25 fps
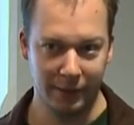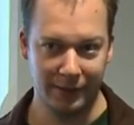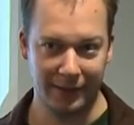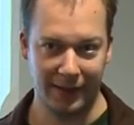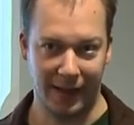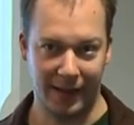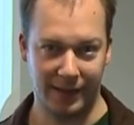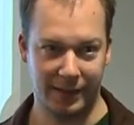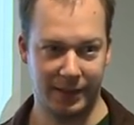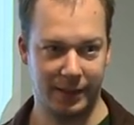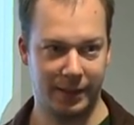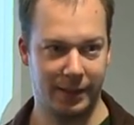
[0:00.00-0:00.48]

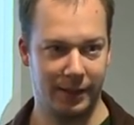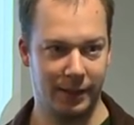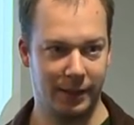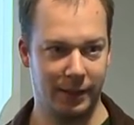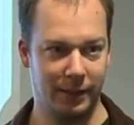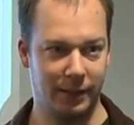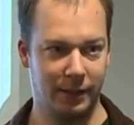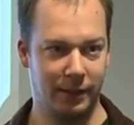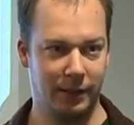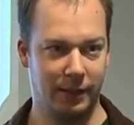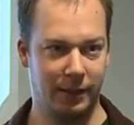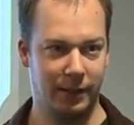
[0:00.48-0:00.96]
test
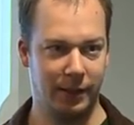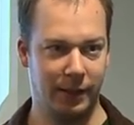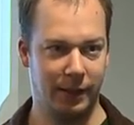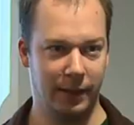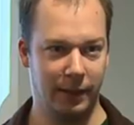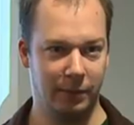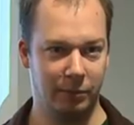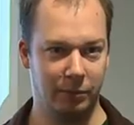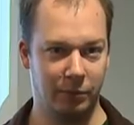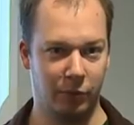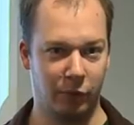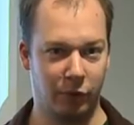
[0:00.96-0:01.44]

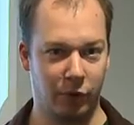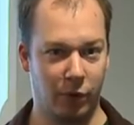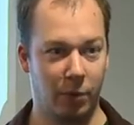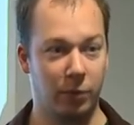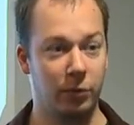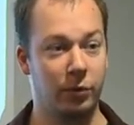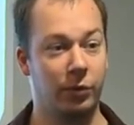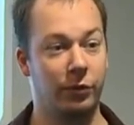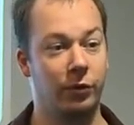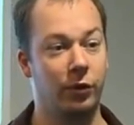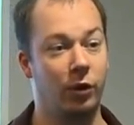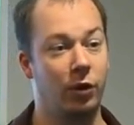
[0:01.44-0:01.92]
the
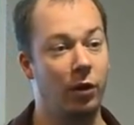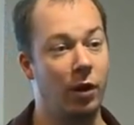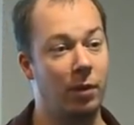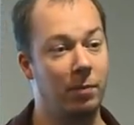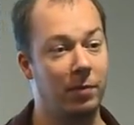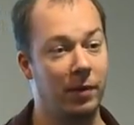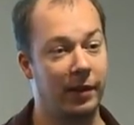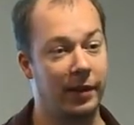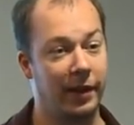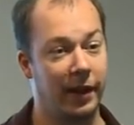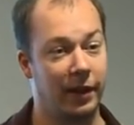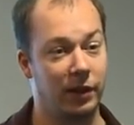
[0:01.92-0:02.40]
performance of your whole
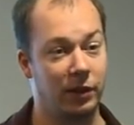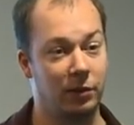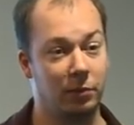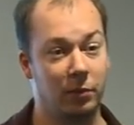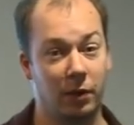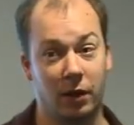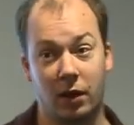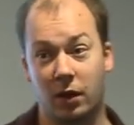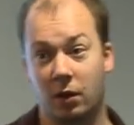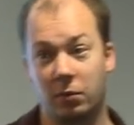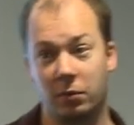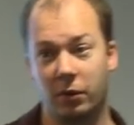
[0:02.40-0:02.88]
application
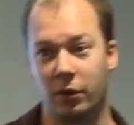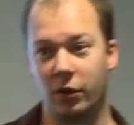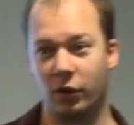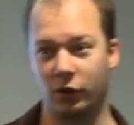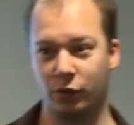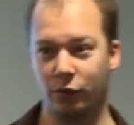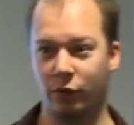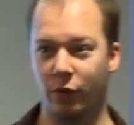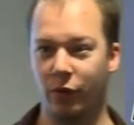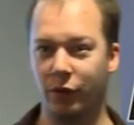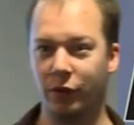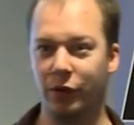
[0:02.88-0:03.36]

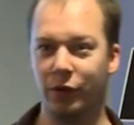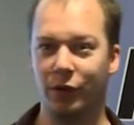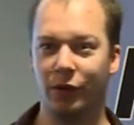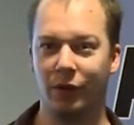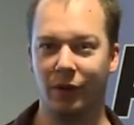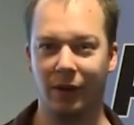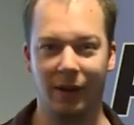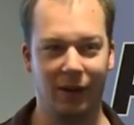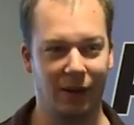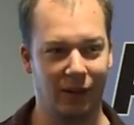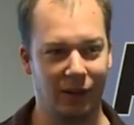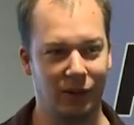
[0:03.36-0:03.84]
because one
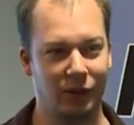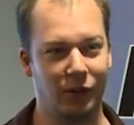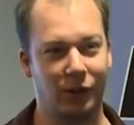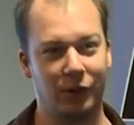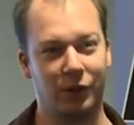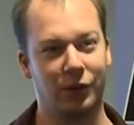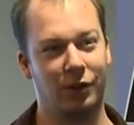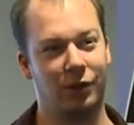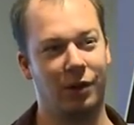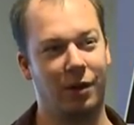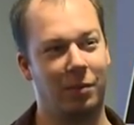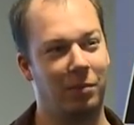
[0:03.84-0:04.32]
URL is
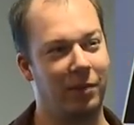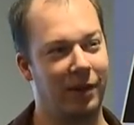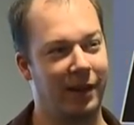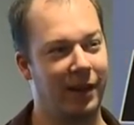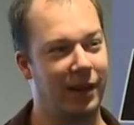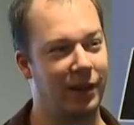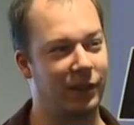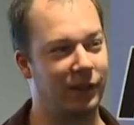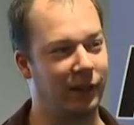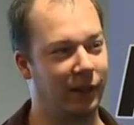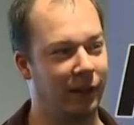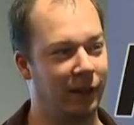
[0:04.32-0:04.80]
not your whole
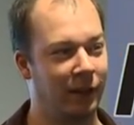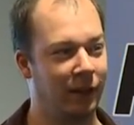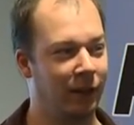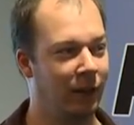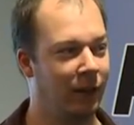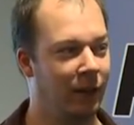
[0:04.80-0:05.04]
application.